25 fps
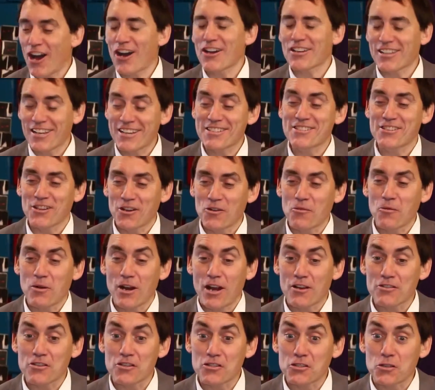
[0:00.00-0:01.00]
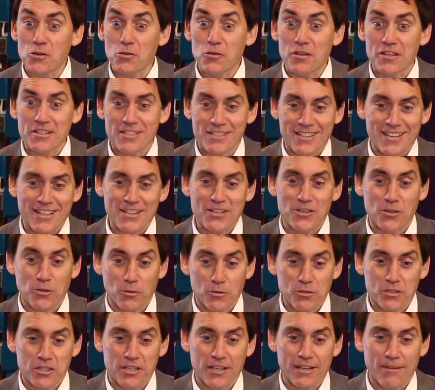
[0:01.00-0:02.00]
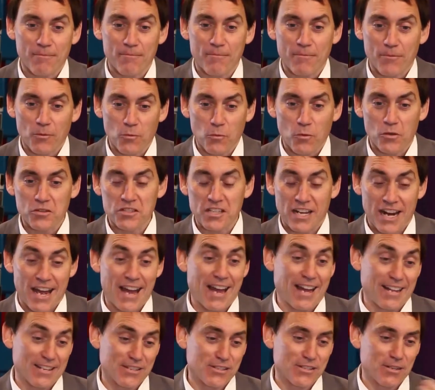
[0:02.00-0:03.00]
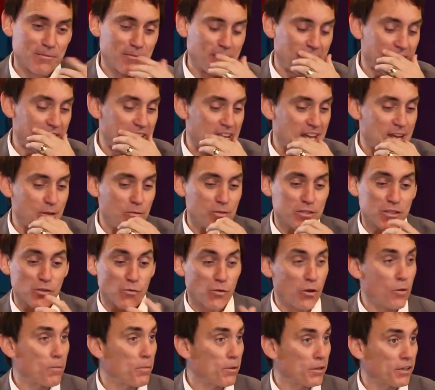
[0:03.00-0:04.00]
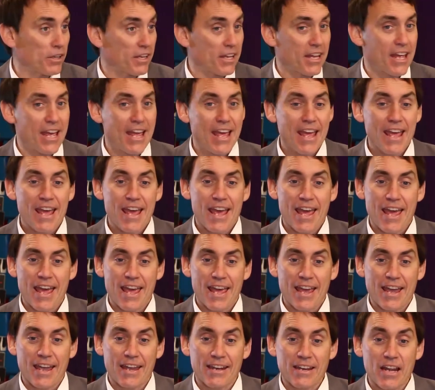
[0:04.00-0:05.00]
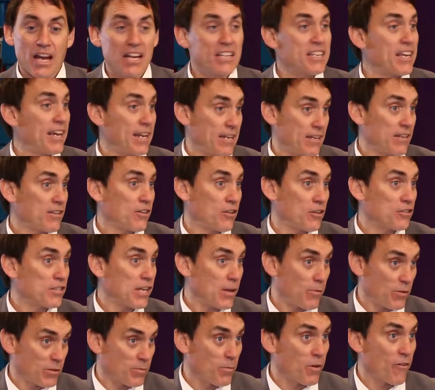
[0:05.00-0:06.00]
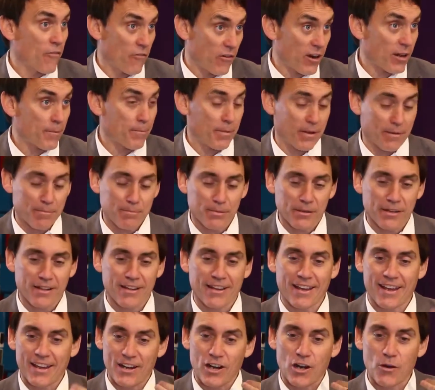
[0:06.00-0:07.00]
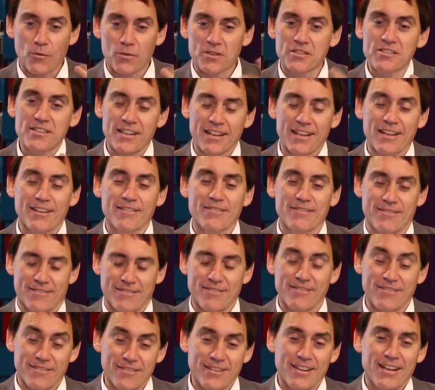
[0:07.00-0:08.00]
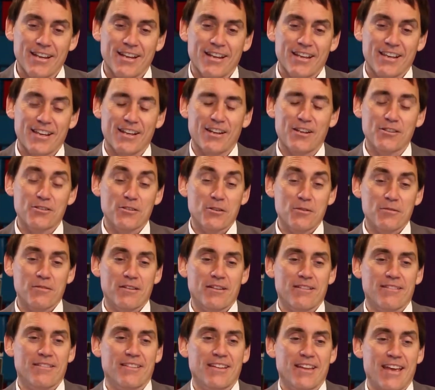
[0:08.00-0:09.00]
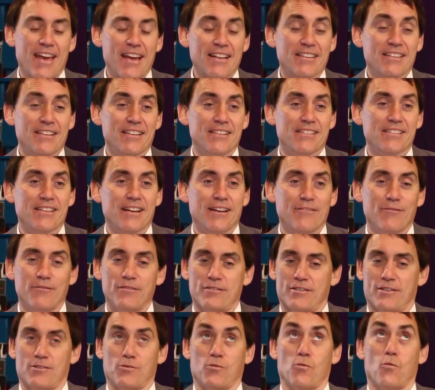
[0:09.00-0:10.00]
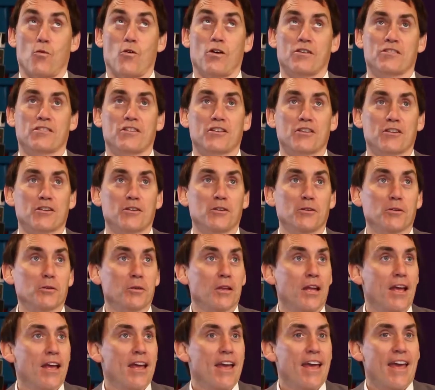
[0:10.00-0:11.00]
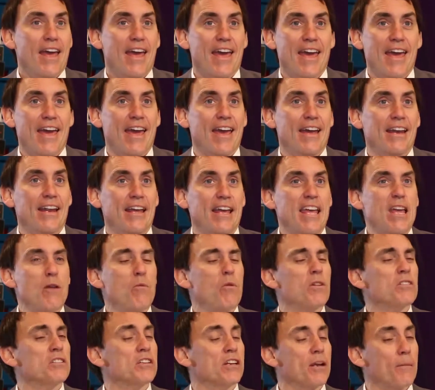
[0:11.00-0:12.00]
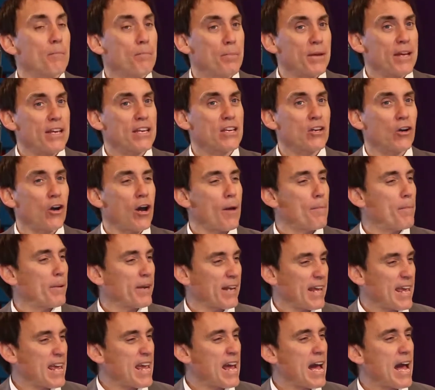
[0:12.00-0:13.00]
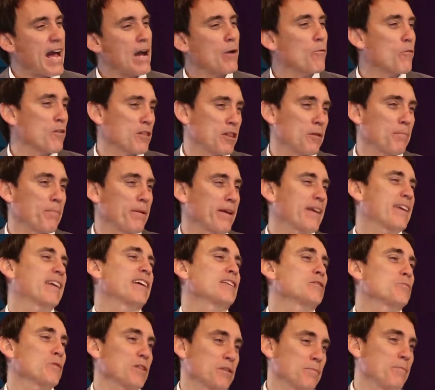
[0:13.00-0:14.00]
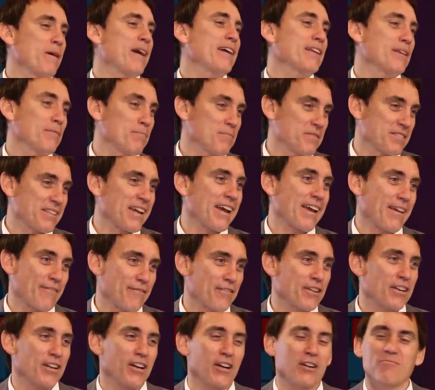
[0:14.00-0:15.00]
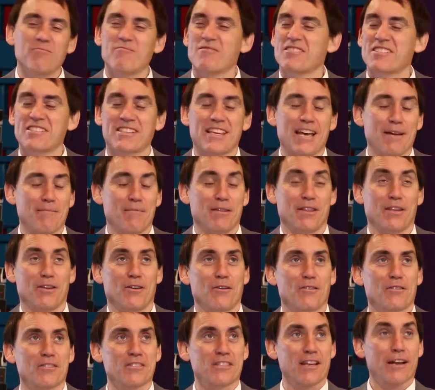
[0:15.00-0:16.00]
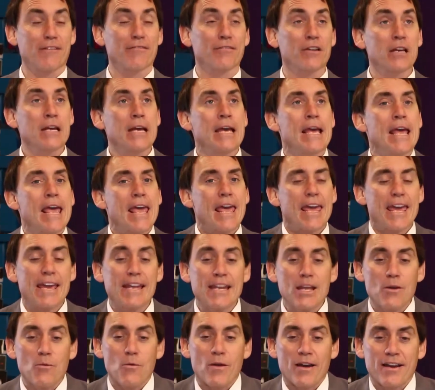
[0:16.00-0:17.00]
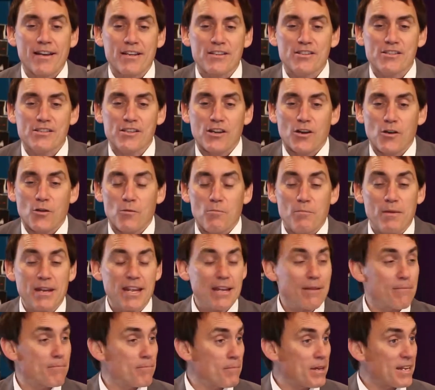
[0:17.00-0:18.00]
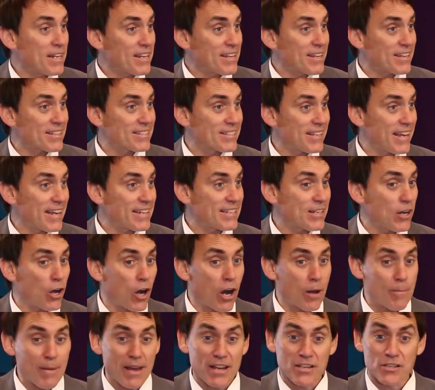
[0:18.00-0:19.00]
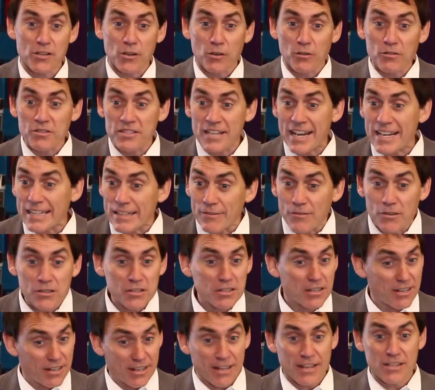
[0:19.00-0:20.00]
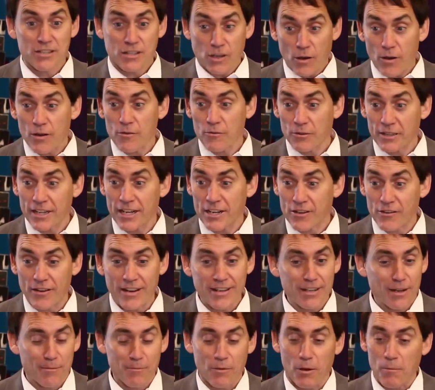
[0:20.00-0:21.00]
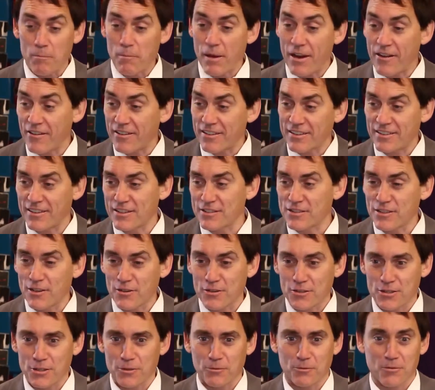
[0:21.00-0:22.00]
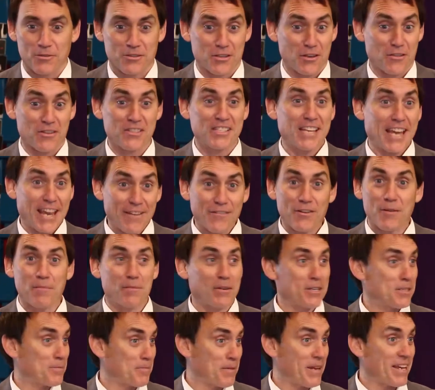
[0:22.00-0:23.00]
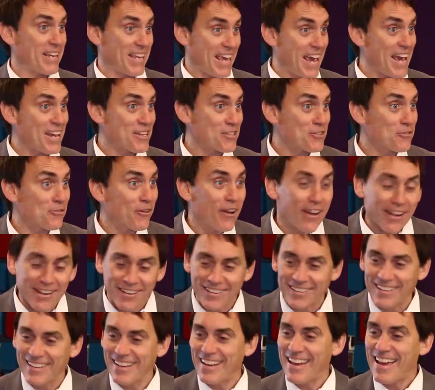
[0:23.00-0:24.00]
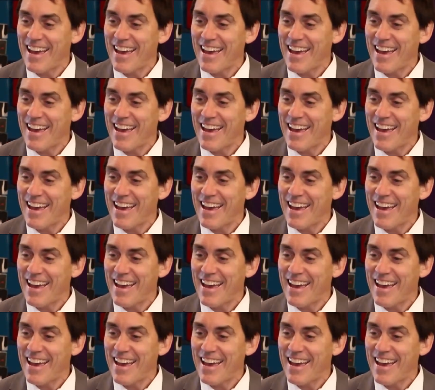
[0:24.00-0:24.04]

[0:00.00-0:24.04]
Okay, so when I was at school, this kid called Tim was to me. He was a real bully, and again, because he was more a rugby player and I was there, doing the acty stuff, which just wasn't cool. And he wasn't a big guy, but he hung with the big kids, which made him safe, scum of the earth stuff. Anyway, so many years later, I'm actually on television and it's going really great, and I'm not married and there's no children, so there's even a bit of spare cash around.